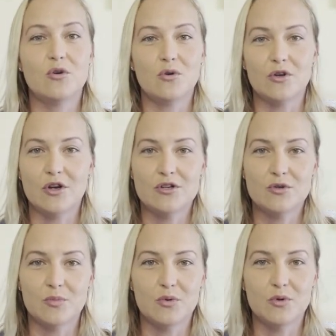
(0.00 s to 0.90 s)
on to a
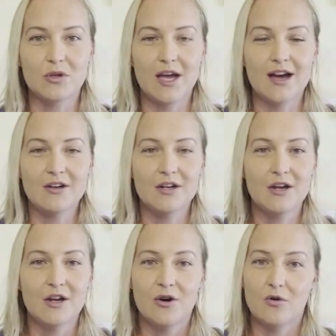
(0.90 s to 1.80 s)
pool ladder
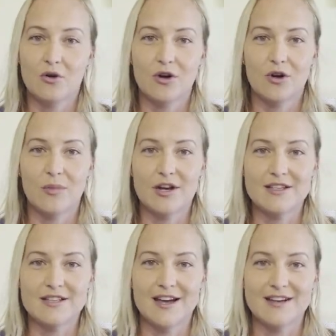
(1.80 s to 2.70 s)
or your buddy's
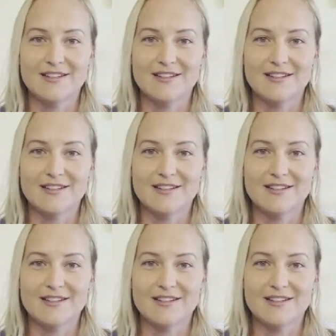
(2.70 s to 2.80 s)
legs.